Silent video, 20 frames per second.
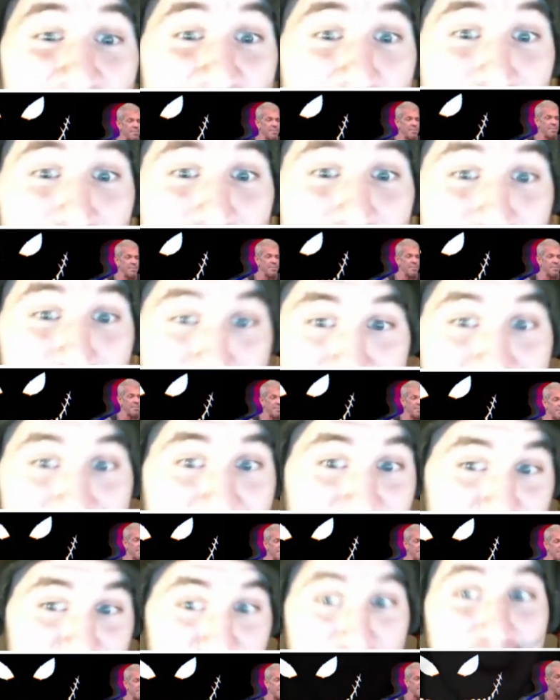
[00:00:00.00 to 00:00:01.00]
But he
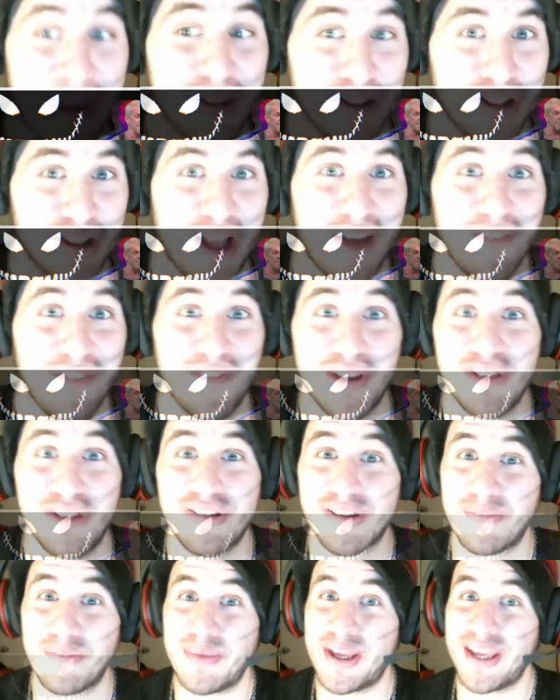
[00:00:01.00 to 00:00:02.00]
actually makes a lot of views
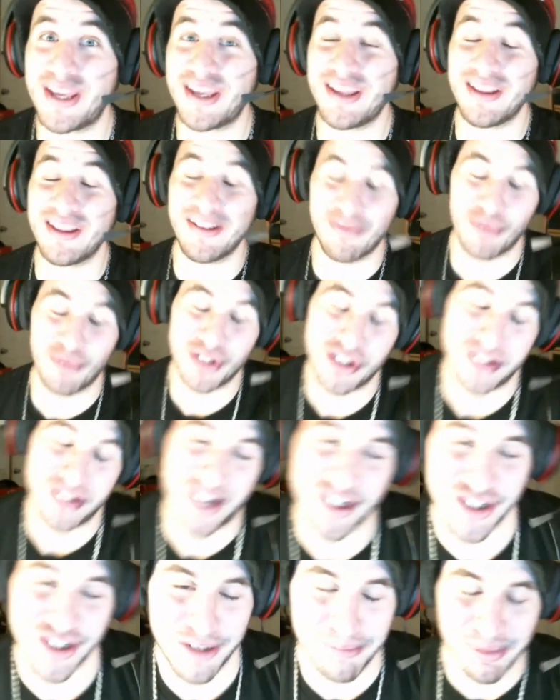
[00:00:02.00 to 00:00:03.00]
than me, which is
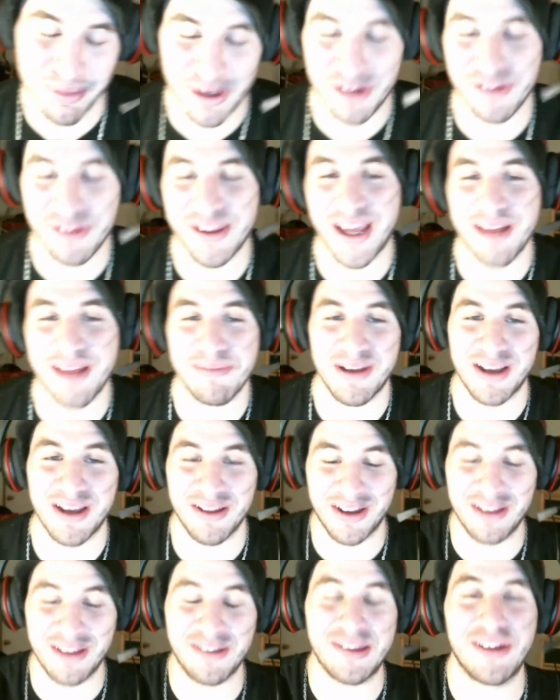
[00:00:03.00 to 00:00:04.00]
actually pretty sad because
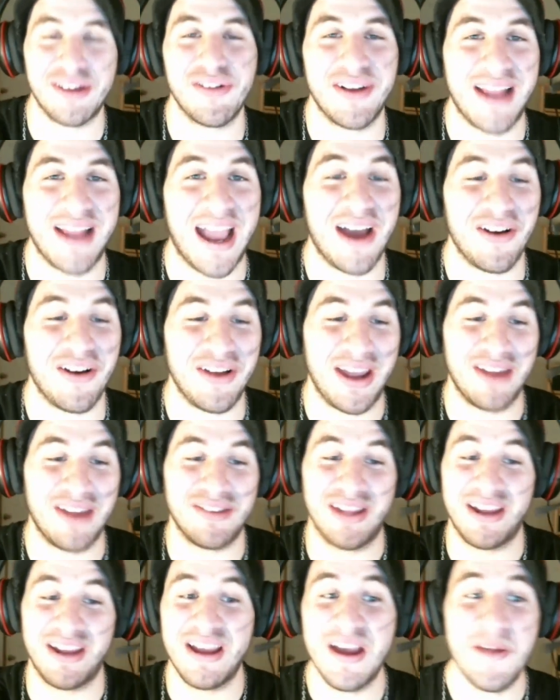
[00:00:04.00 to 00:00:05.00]
considering how he has
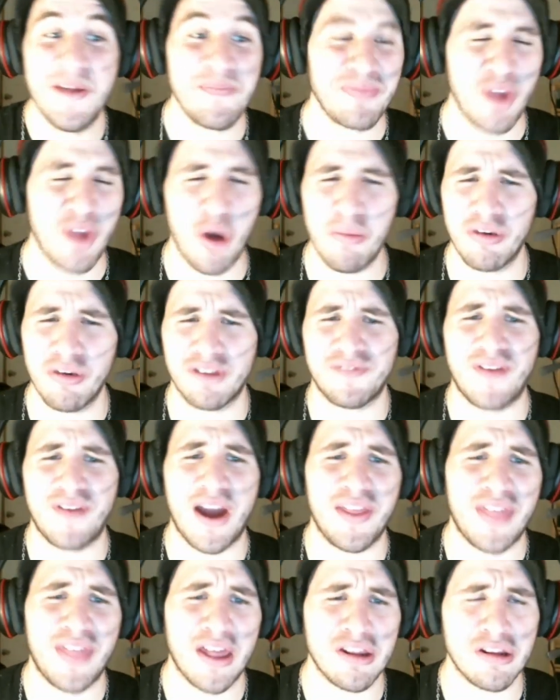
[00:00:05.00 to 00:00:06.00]
like almost
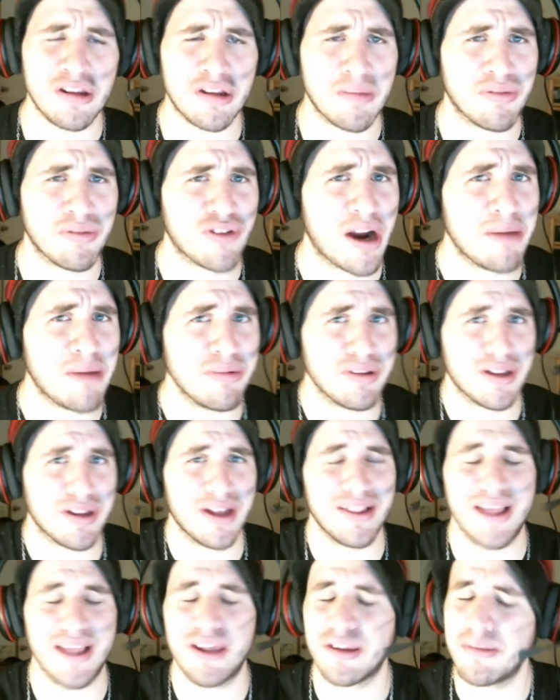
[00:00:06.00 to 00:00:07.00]
5,000 subscribers
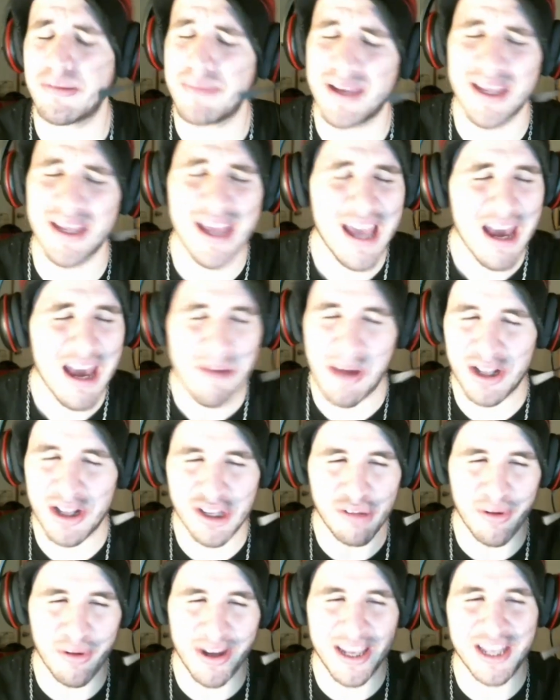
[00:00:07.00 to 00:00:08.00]
less than me. But I
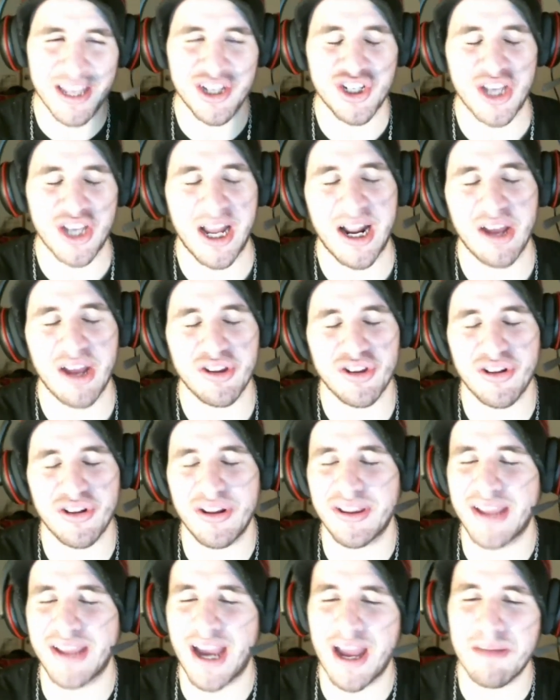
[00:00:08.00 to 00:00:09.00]
just want to get a shout out to
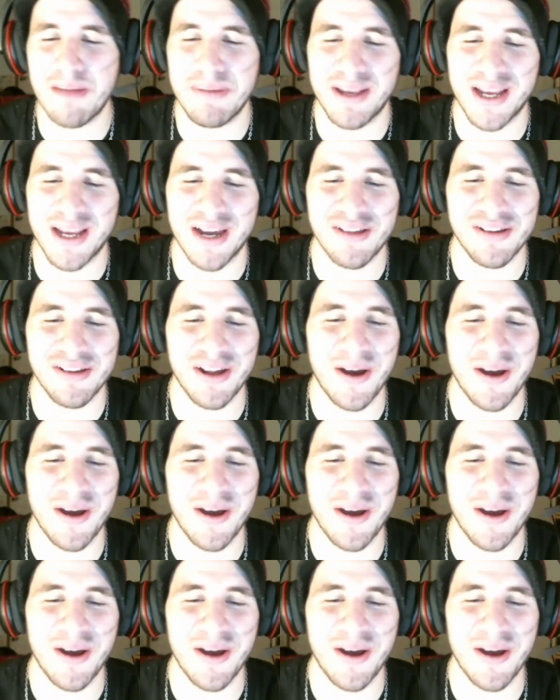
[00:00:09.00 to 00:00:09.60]
this guy because